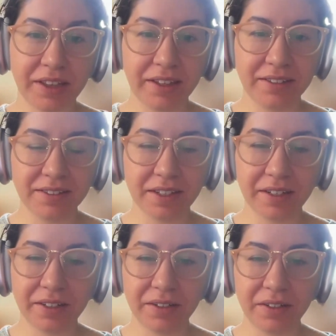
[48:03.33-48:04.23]
one of the
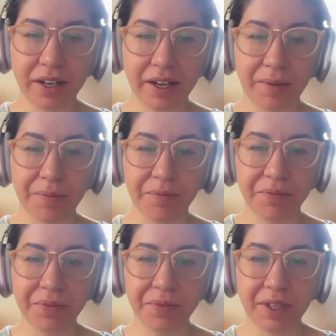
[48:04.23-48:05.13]
things that
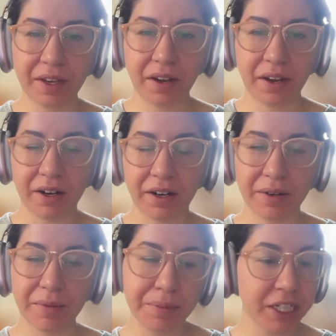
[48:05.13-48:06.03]

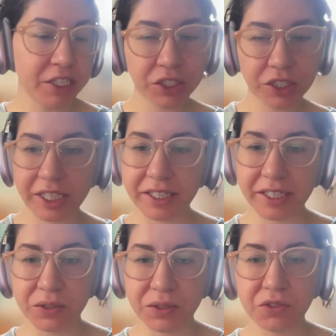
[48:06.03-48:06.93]
are
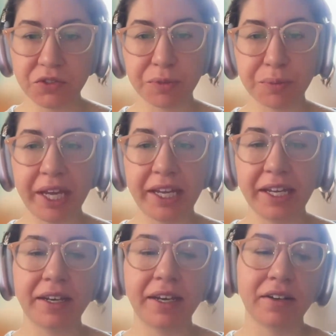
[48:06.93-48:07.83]
potentially used for
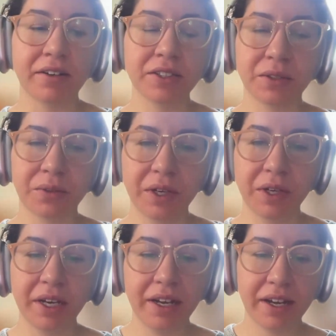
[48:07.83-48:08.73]
pain and
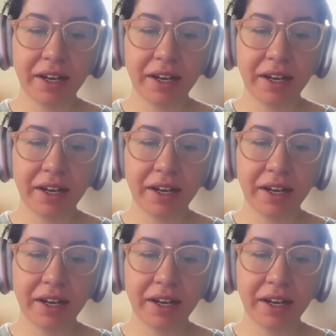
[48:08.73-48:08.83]
also